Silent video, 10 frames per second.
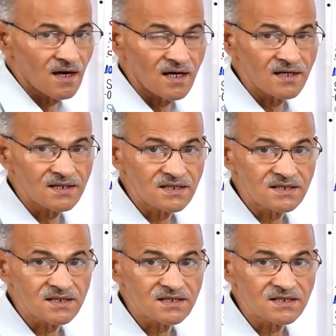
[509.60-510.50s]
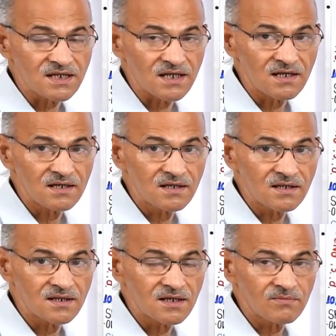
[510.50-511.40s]
on Richter scale
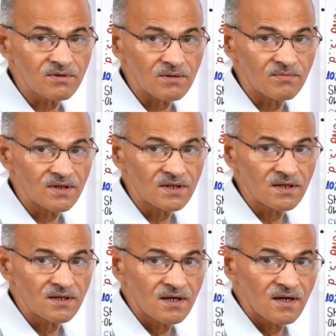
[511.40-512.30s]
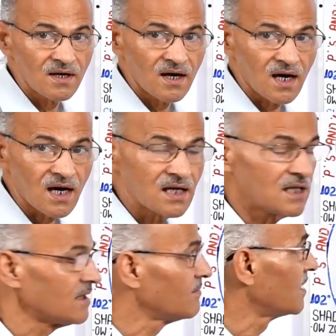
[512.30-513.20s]
there will be high
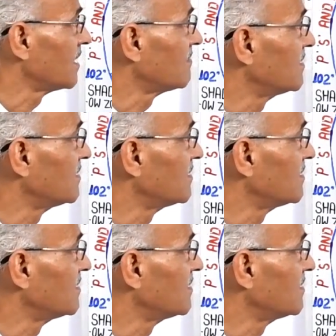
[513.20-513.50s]
level of